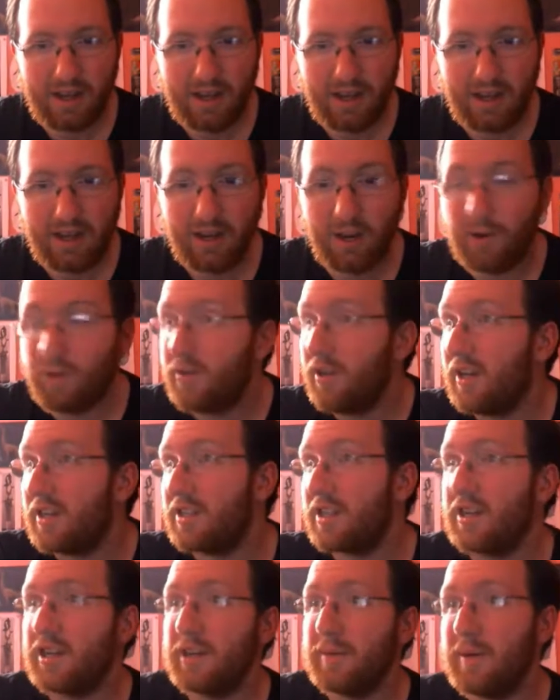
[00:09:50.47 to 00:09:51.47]
And no, I'm not
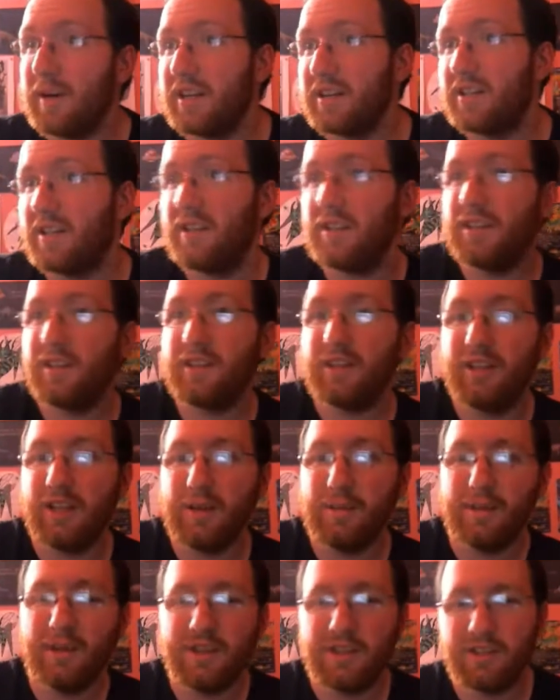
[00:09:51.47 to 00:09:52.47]
talking about the
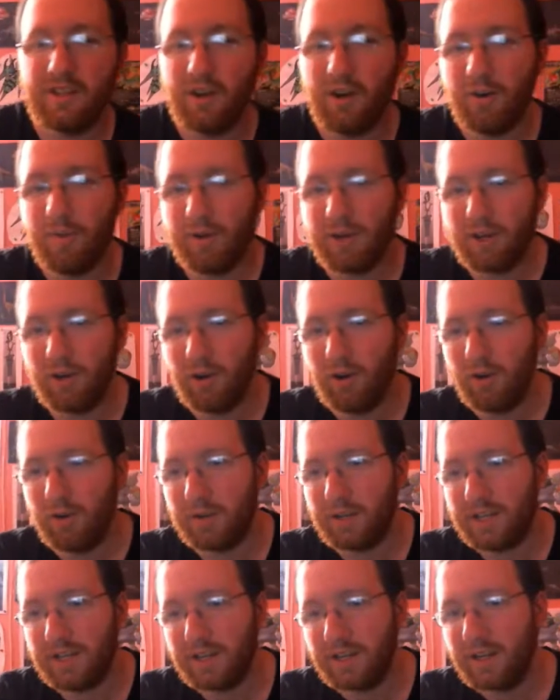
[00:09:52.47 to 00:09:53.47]
club that it's already
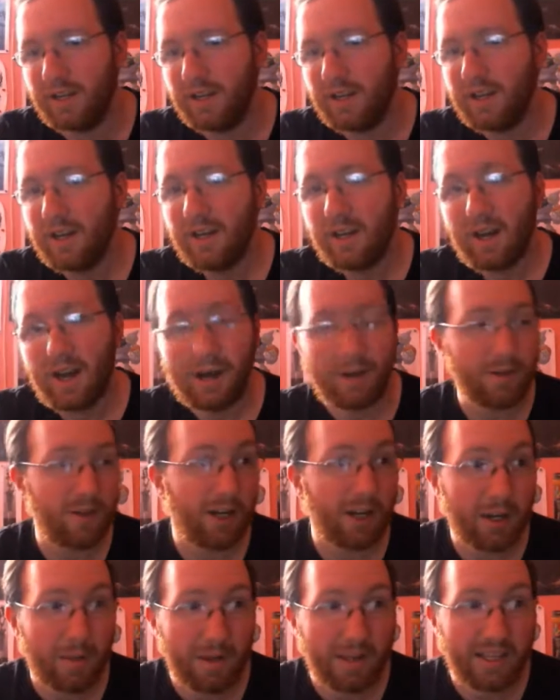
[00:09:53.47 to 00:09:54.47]
holding, I'm
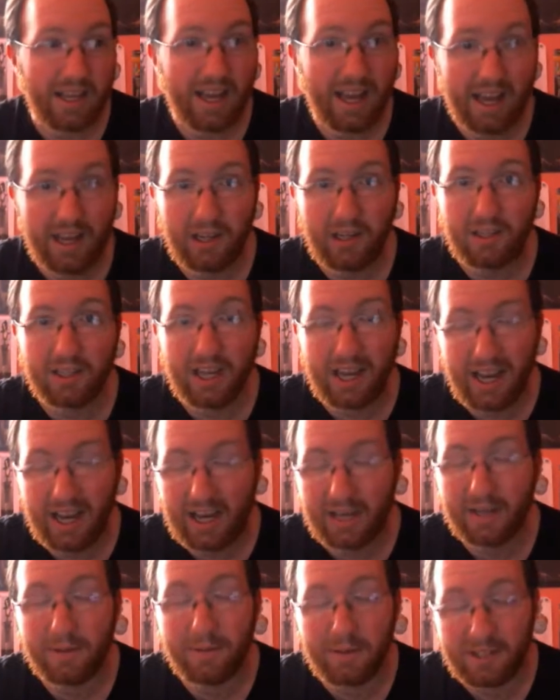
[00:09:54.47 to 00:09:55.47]
talking about the held
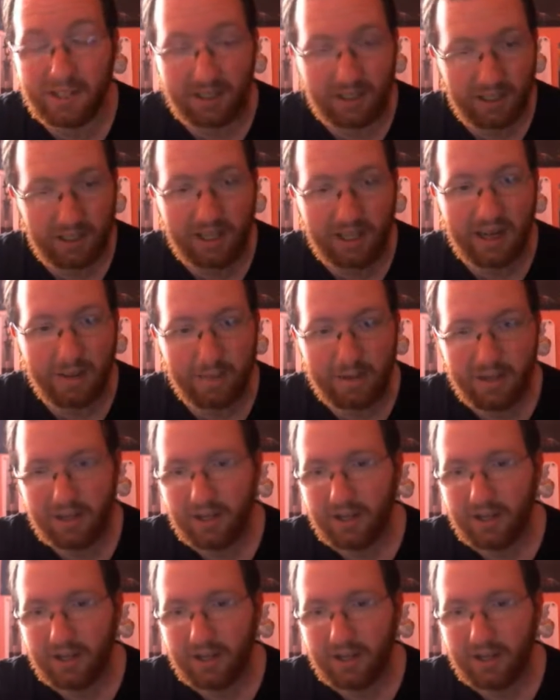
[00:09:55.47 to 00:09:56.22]
item Thick Club.